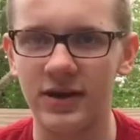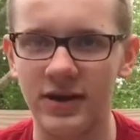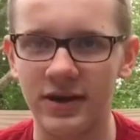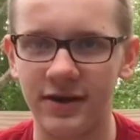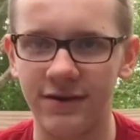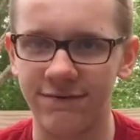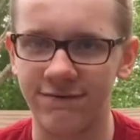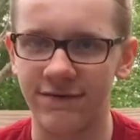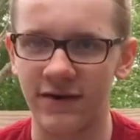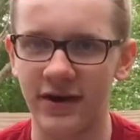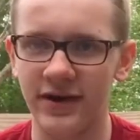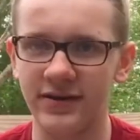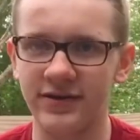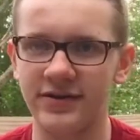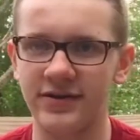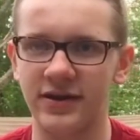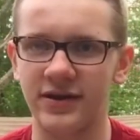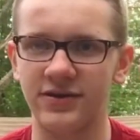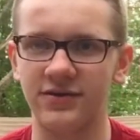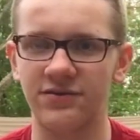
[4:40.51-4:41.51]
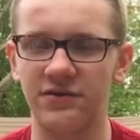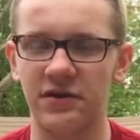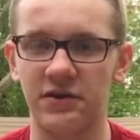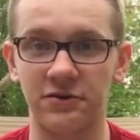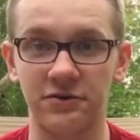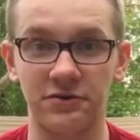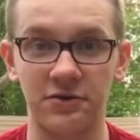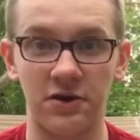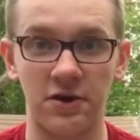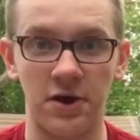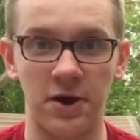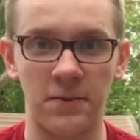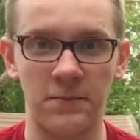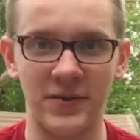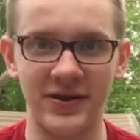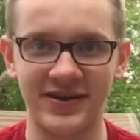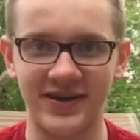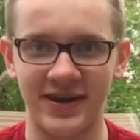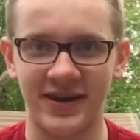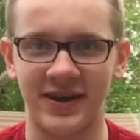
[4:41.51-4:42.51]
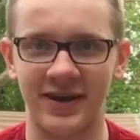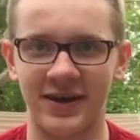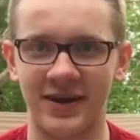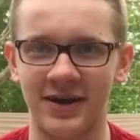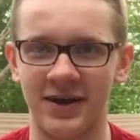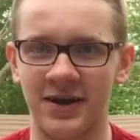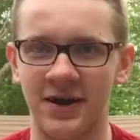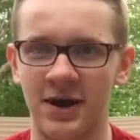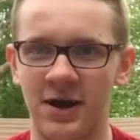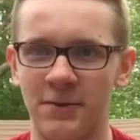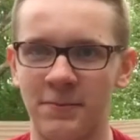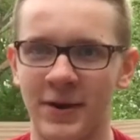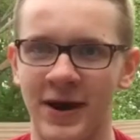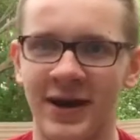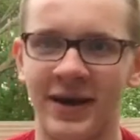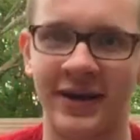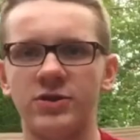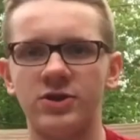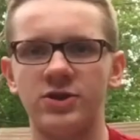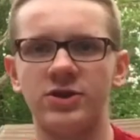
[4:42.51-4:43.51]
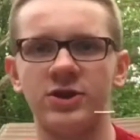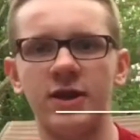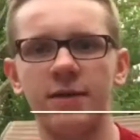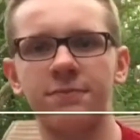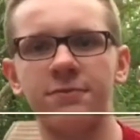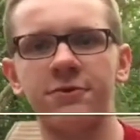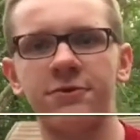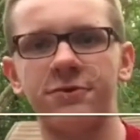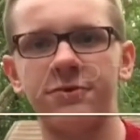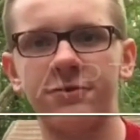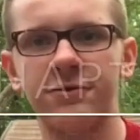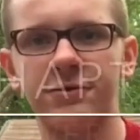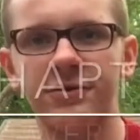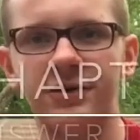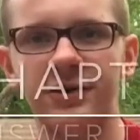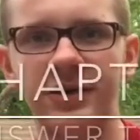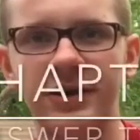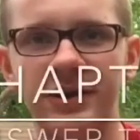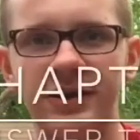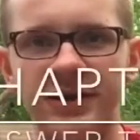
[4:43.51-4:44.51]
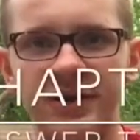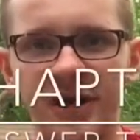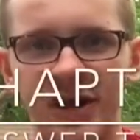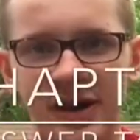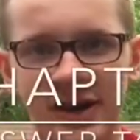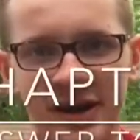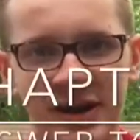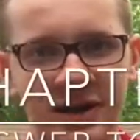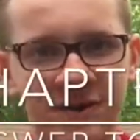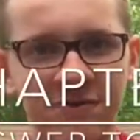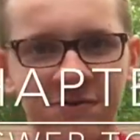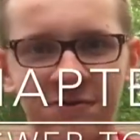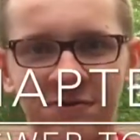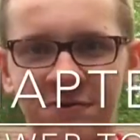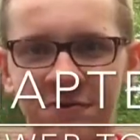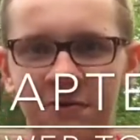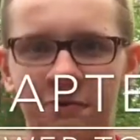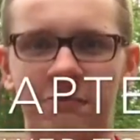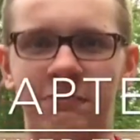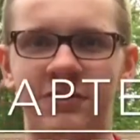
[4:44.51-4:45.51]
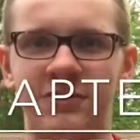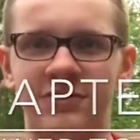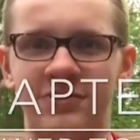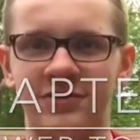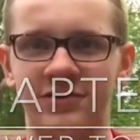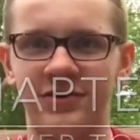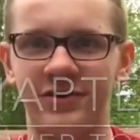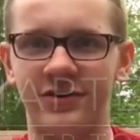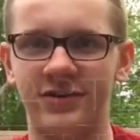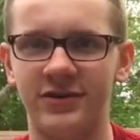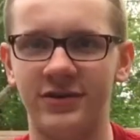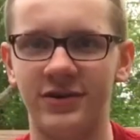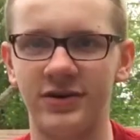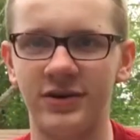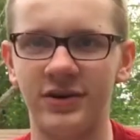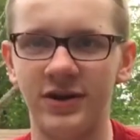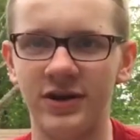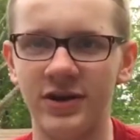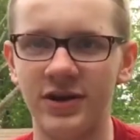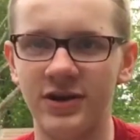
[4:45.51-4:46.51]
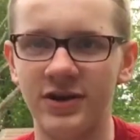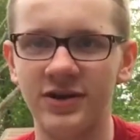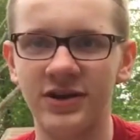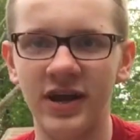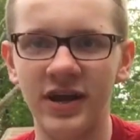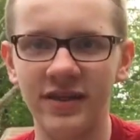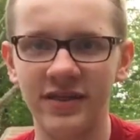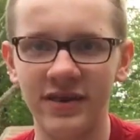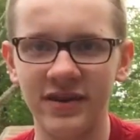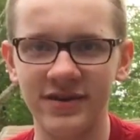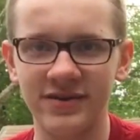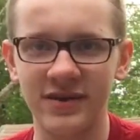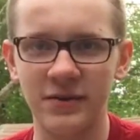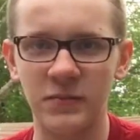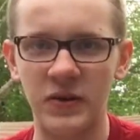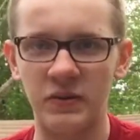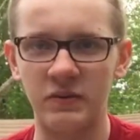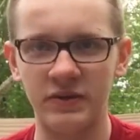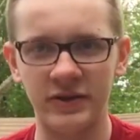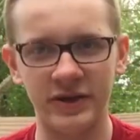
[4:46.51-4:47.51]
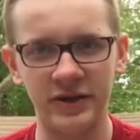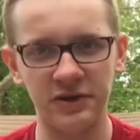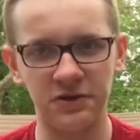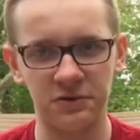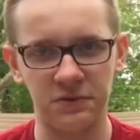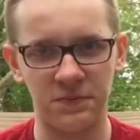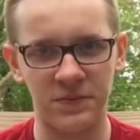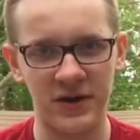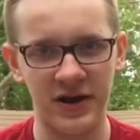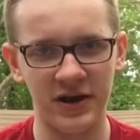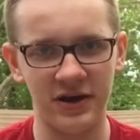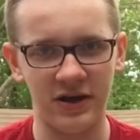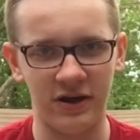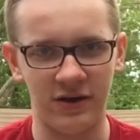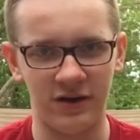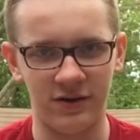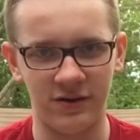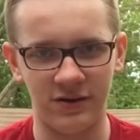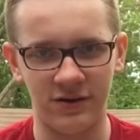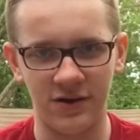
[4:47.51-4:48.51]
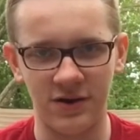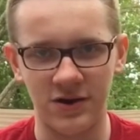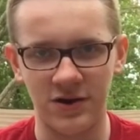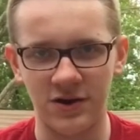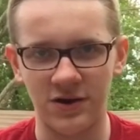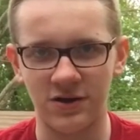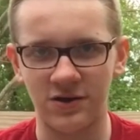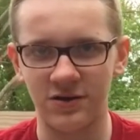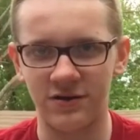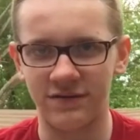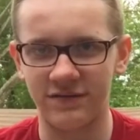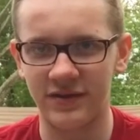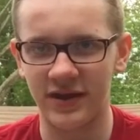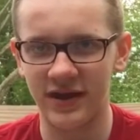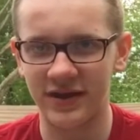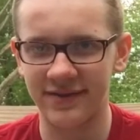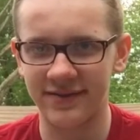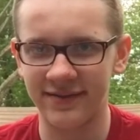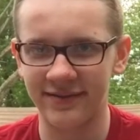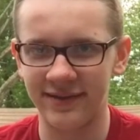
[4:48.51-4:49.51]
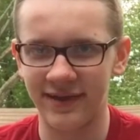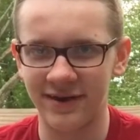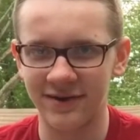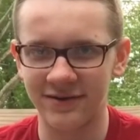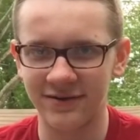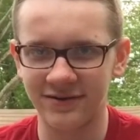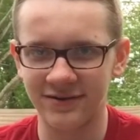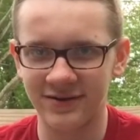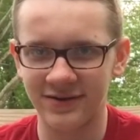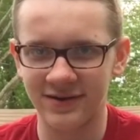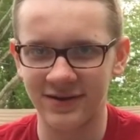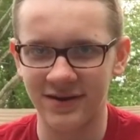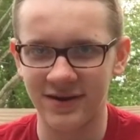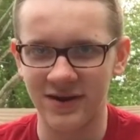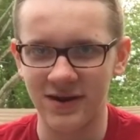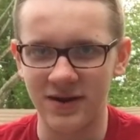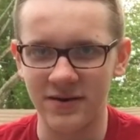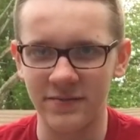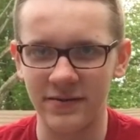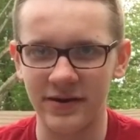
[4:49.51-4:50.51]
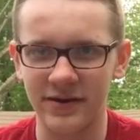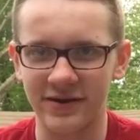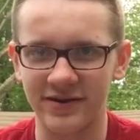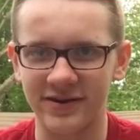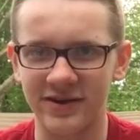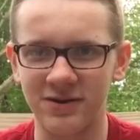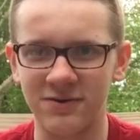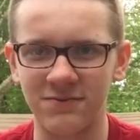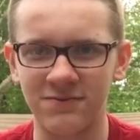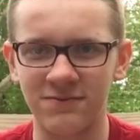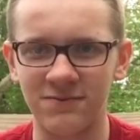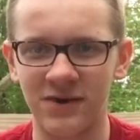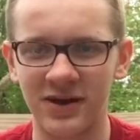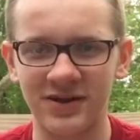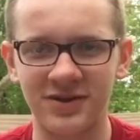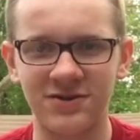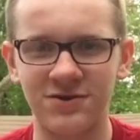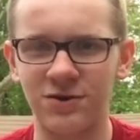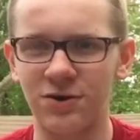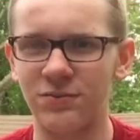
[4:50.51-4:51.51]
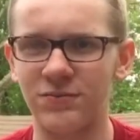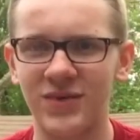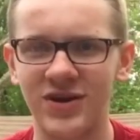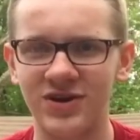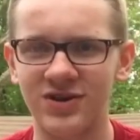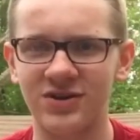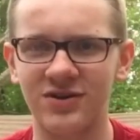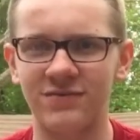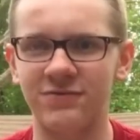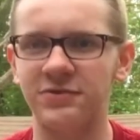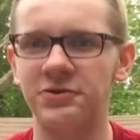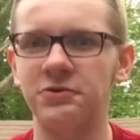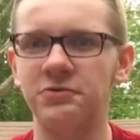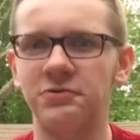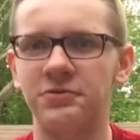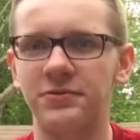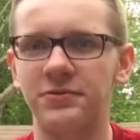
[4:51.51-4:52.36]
He finds that his letters are missing. Oh my. Chapter 13, Not an Answer to the Question. Jay thinks that maybe Tito Manning could have taken the letters because he wants no mention of June.